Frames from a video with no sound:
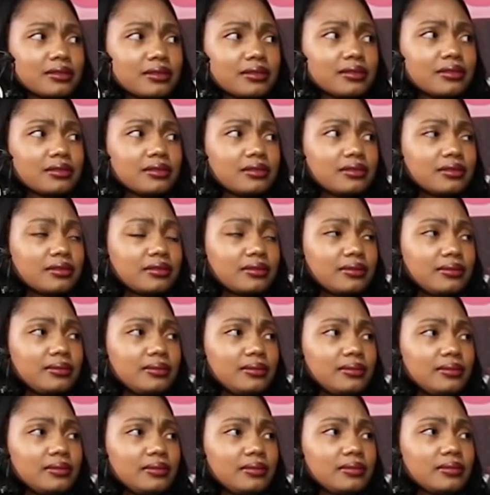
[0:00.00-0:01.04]

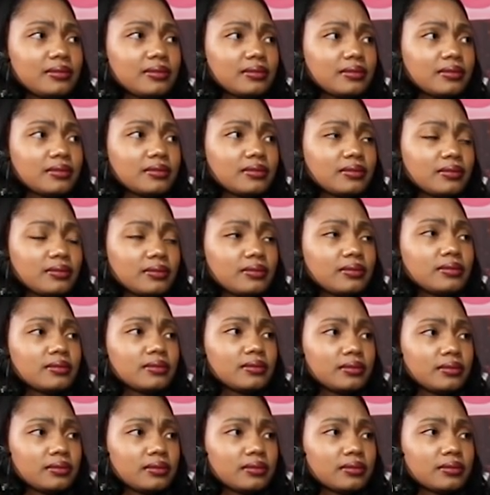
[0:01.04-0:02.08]

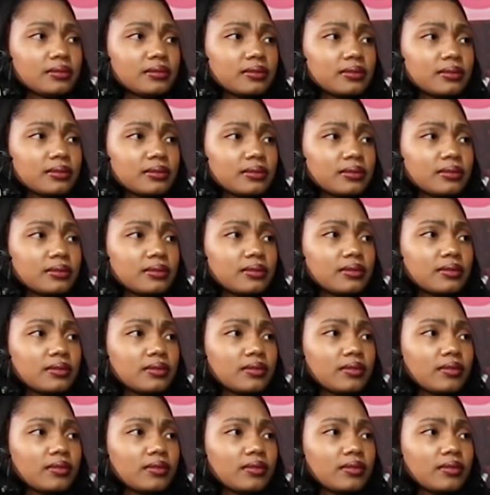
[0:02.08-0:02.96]
(not speaking)